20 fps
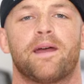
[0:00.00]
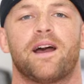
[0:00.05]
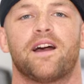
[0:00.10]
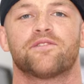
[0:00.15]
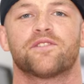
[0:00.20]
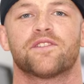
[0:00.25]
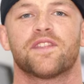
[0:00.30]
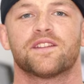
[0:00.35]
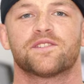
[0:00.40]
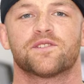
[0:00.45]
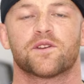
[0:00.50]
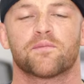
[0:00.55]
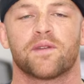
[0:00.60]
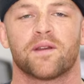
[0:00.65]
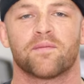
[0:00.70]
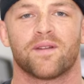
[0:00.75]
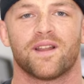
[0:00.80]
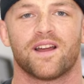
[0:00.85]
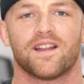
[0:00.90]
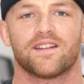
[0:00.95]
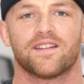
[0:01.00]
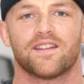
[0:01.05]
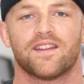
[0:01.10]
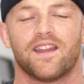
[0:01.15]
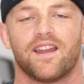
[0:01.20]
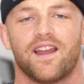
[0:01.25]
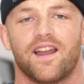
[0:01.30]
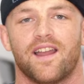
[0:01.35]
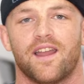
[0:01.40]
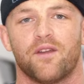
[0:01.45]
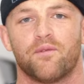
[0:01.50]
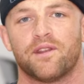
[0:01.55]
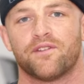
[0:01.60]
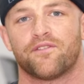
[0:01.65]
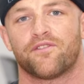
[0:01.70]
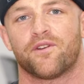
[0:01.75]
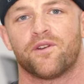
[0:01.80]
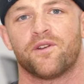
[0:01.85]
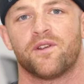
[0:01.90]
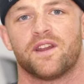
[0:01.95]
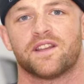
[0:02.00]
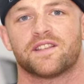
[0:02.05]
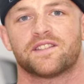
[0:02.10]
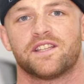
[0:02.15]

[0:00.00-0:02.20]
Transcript: After they took my blood, I went through a